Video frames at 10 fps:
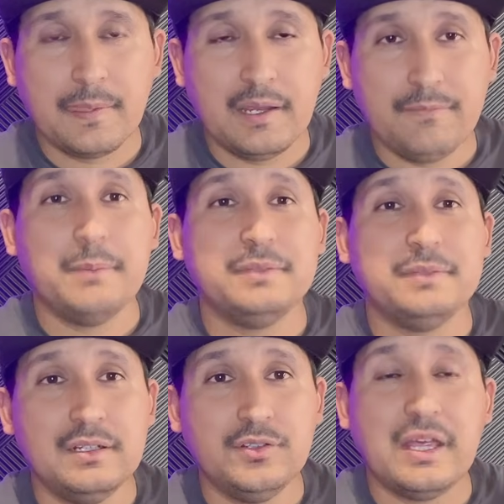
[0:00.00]
If I'm
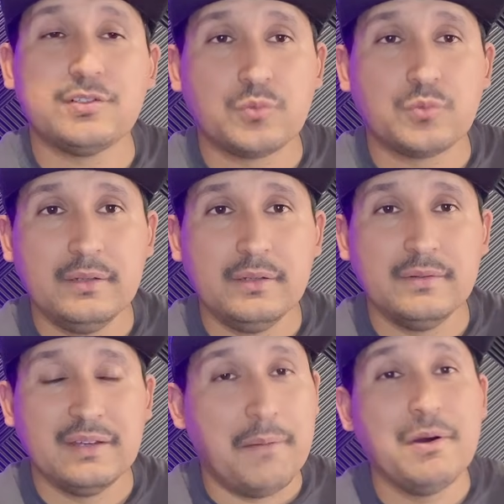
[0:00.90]
telling you that's red,
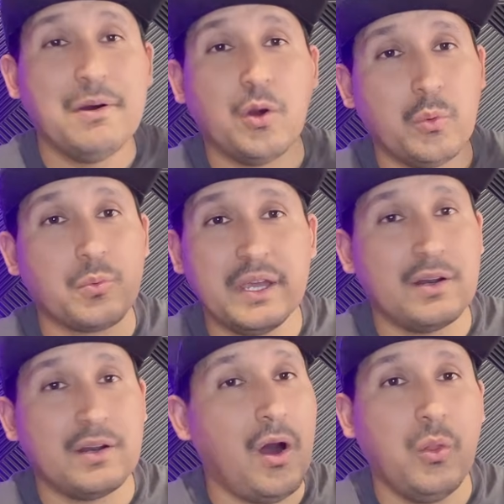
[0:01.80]
I'm gonna go with
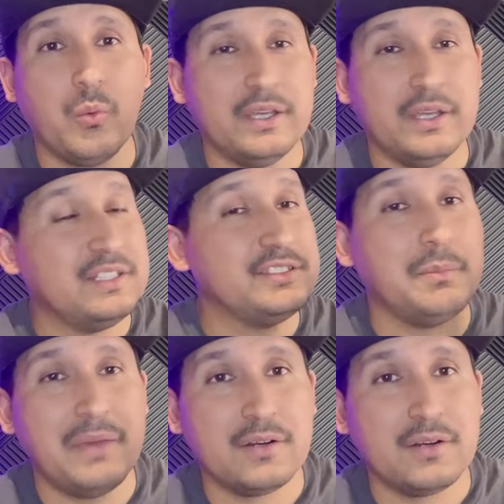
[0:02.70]
red all the way. It
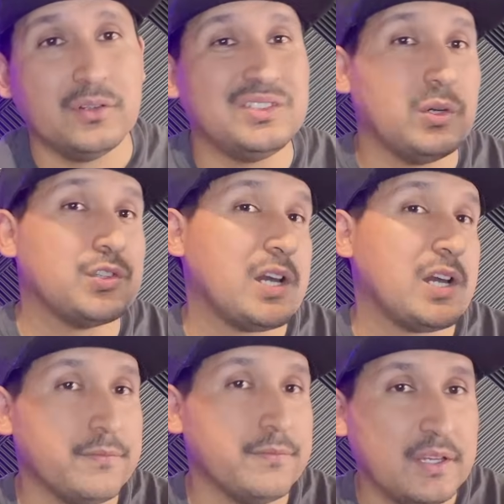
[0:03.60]
doesn't matter until I try
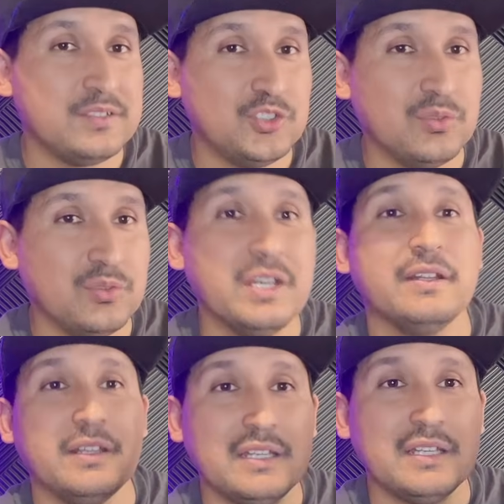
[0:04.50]
to convince you
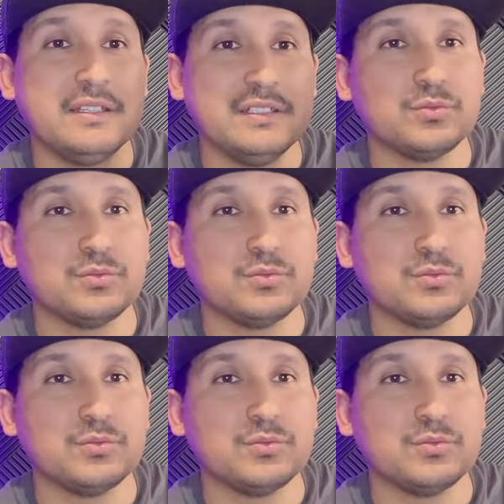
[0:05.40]
that that thing is